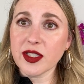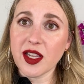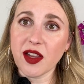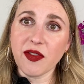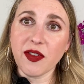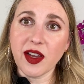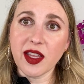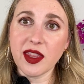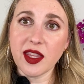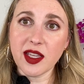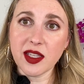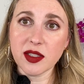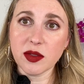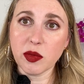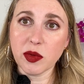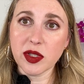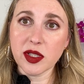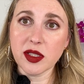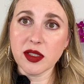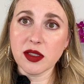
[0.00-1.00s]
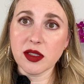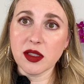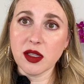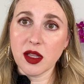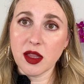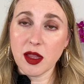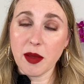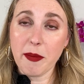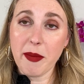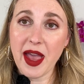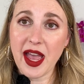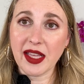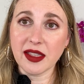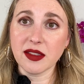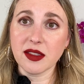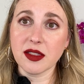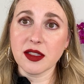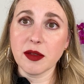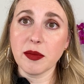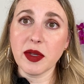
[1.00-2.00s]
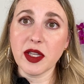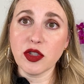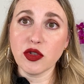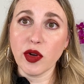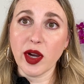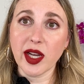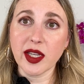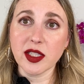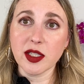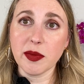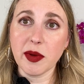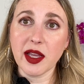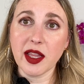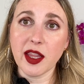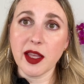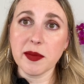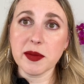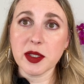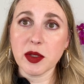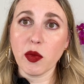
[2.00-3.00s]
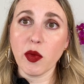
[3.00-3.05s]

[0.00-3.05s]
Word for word: I find these ones, the mattes, to be drying to my lips,